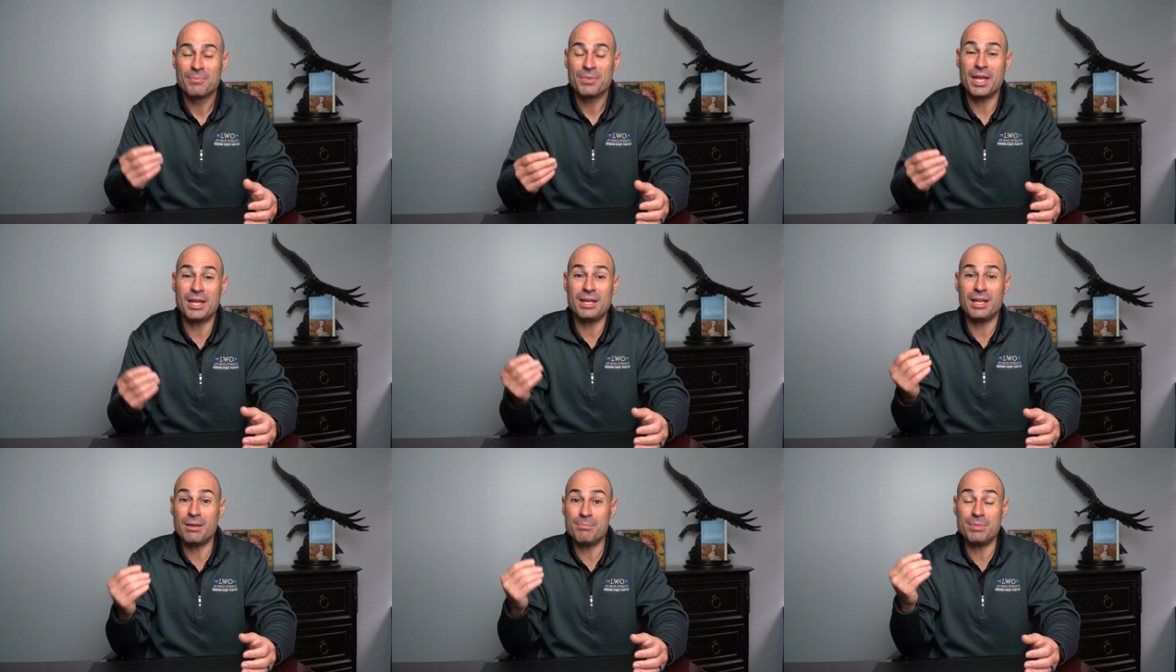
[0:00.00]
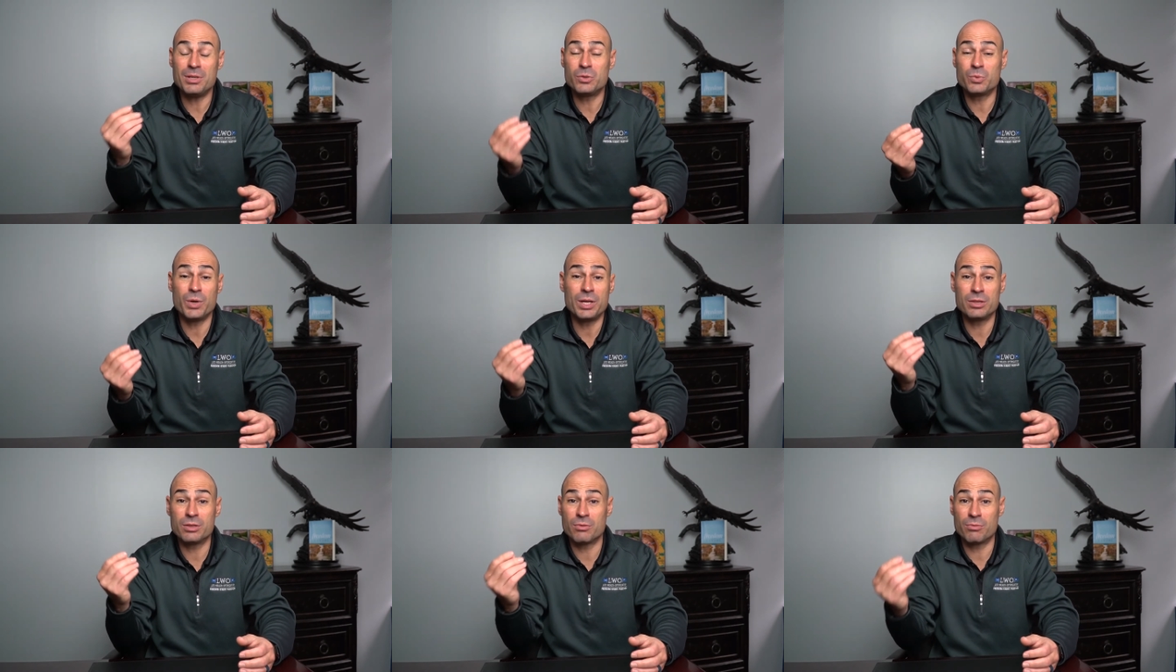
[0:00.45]
And in
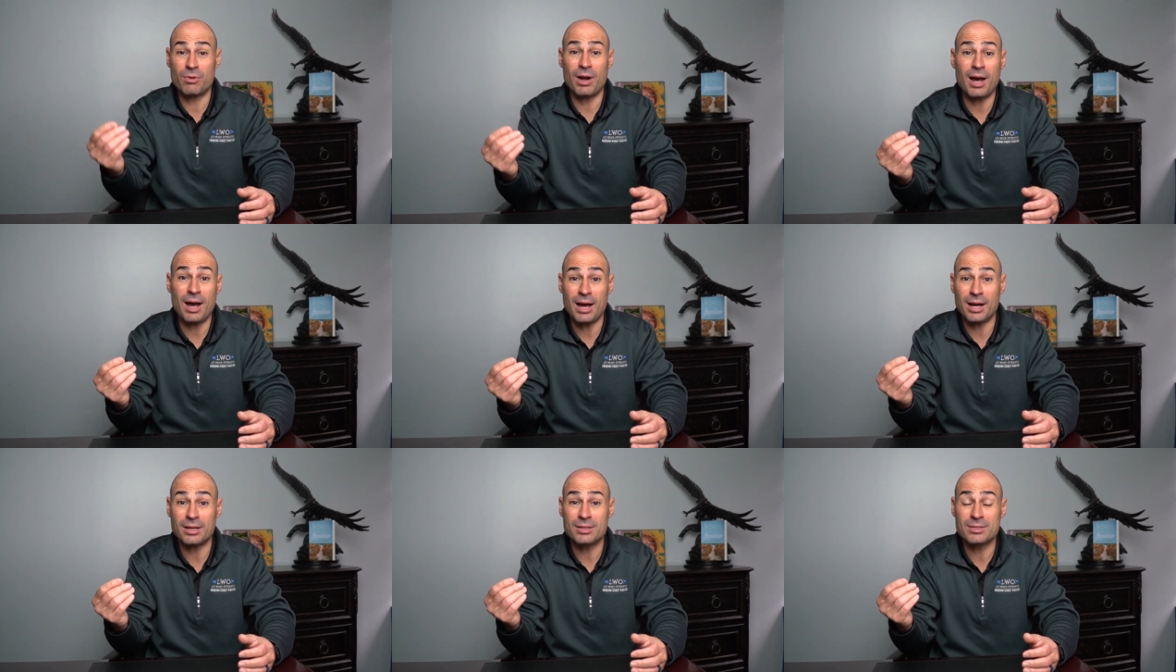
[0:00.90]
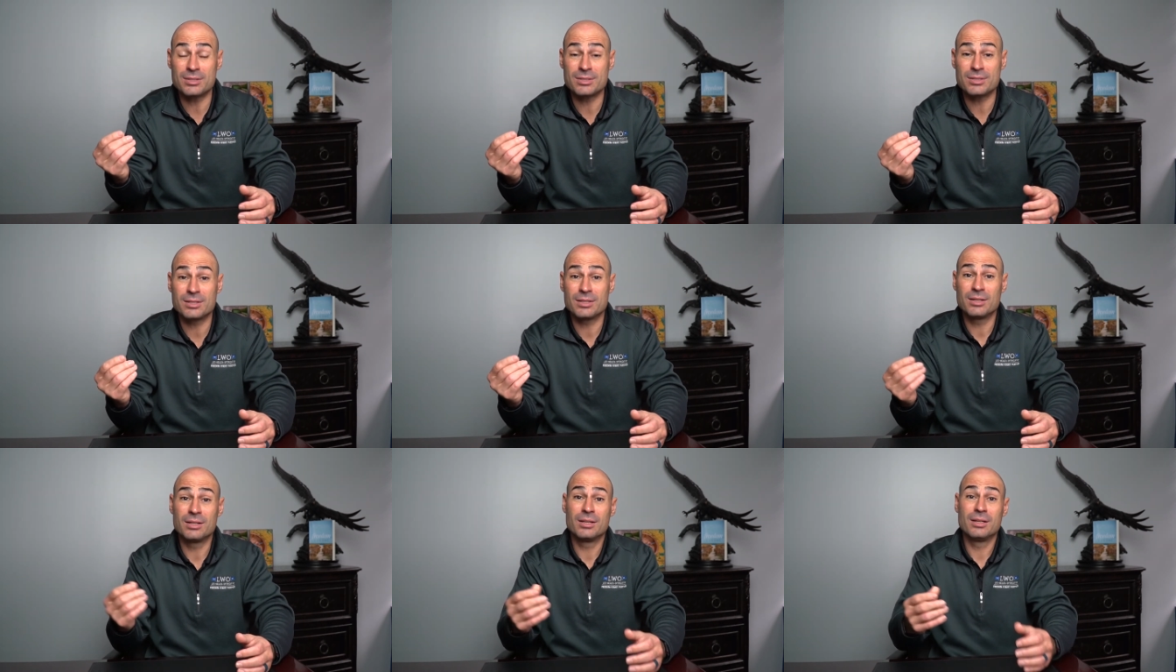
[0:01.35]
between the
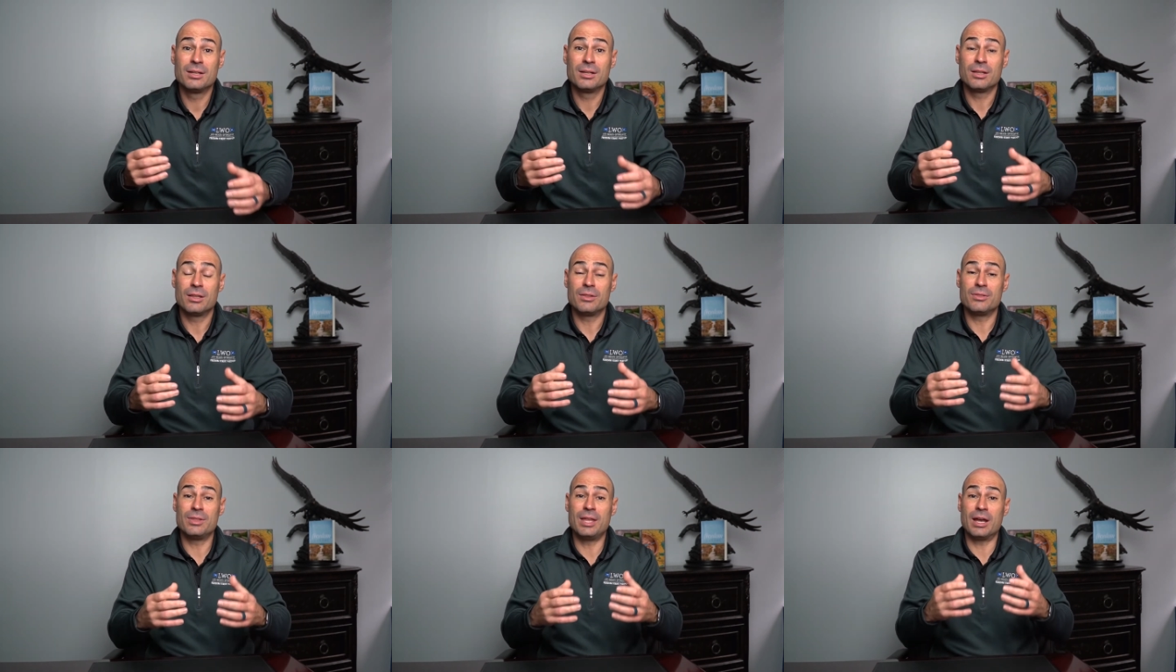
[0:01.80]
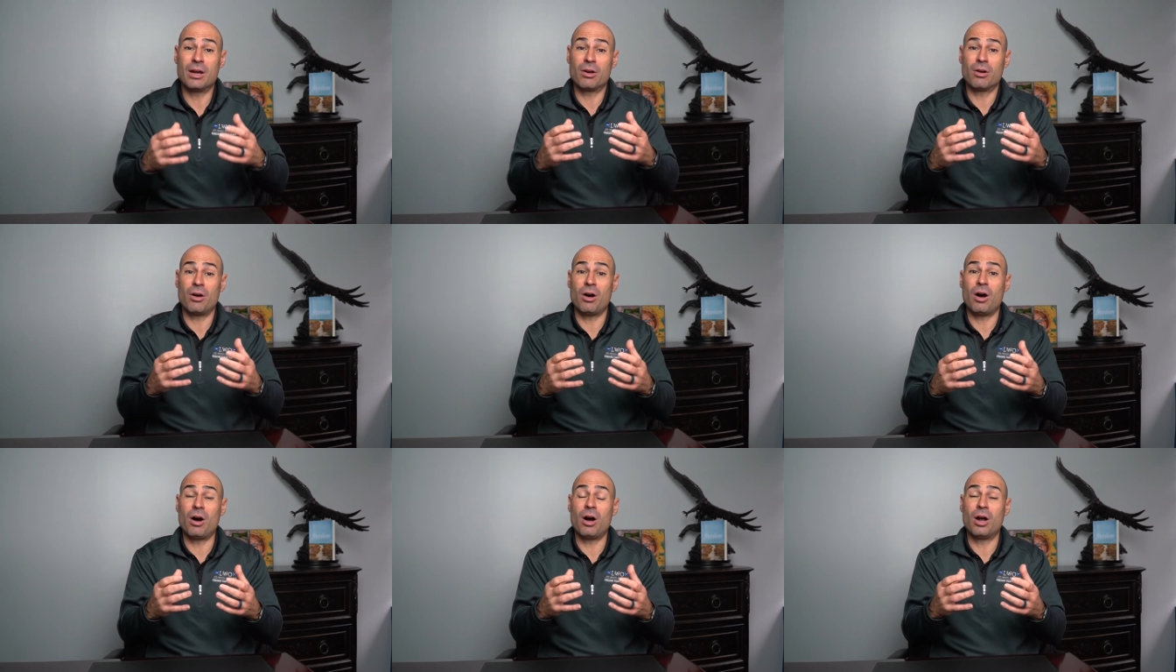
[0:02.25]
rocks,
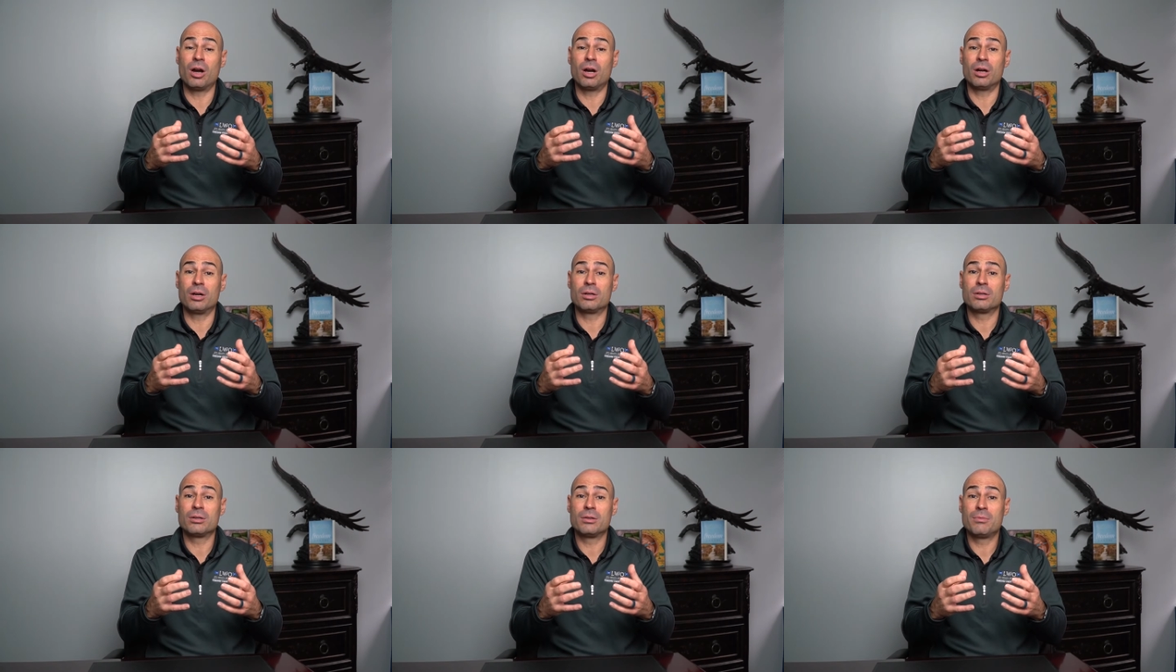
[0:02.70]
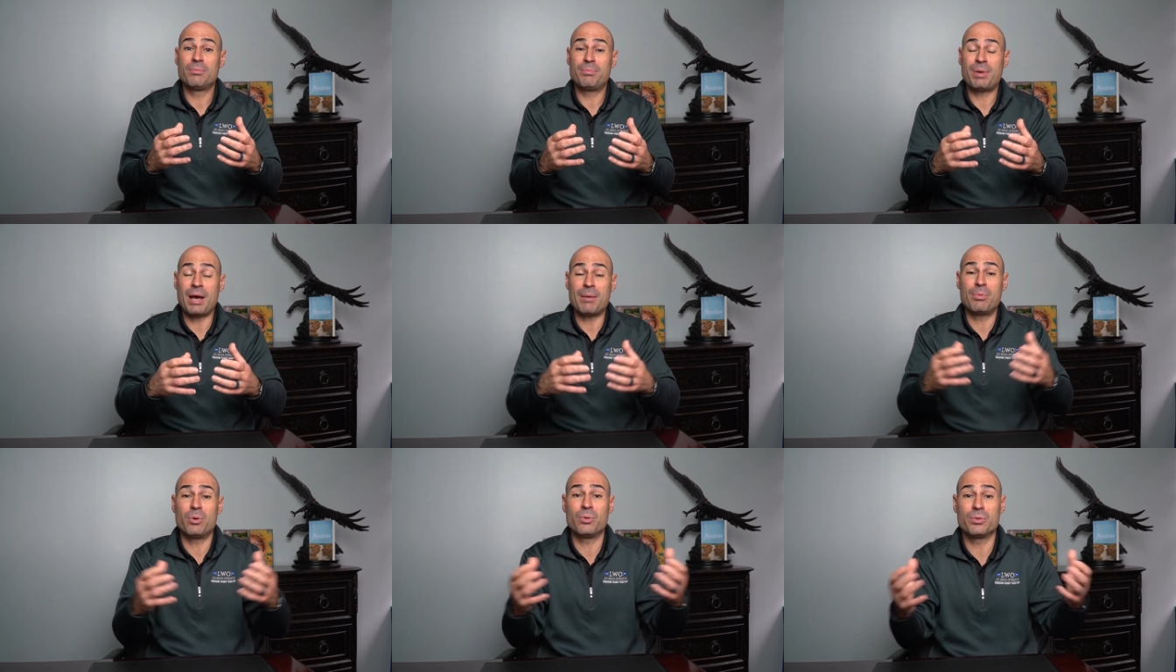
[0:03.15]
there are
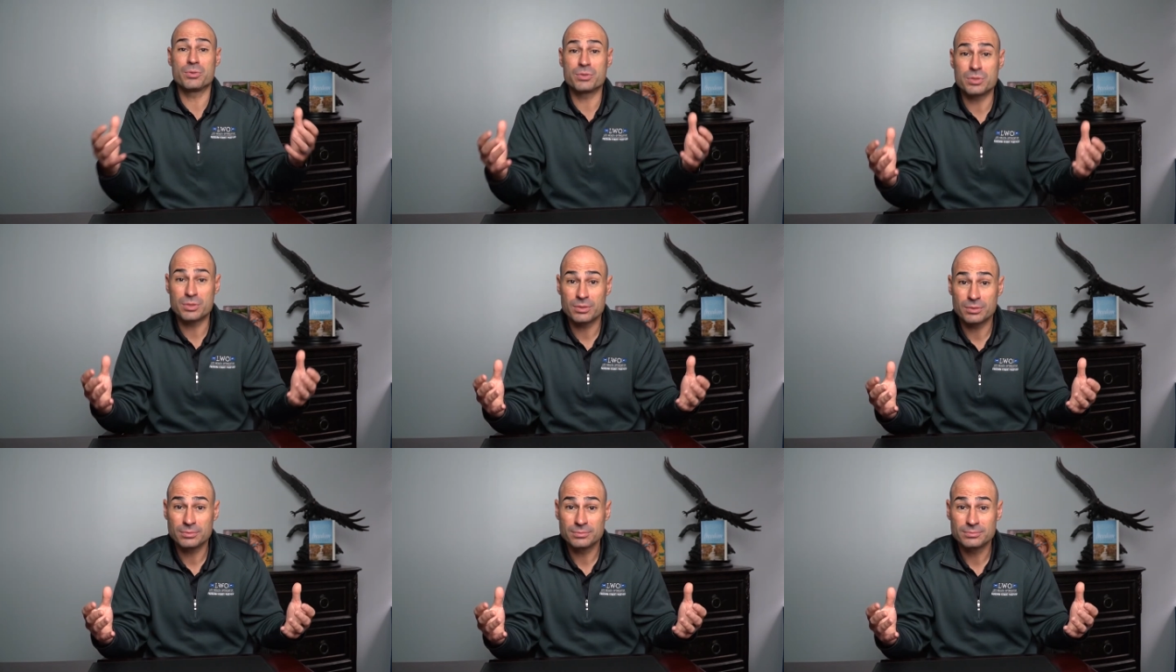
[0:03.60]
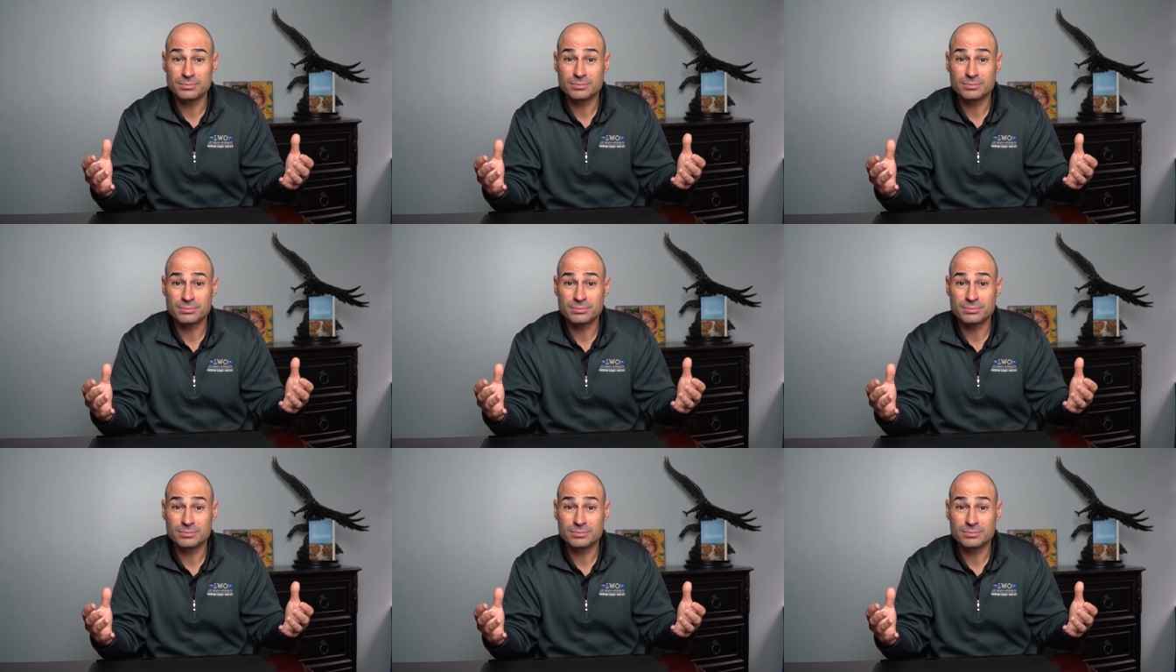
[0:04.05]
pebbles.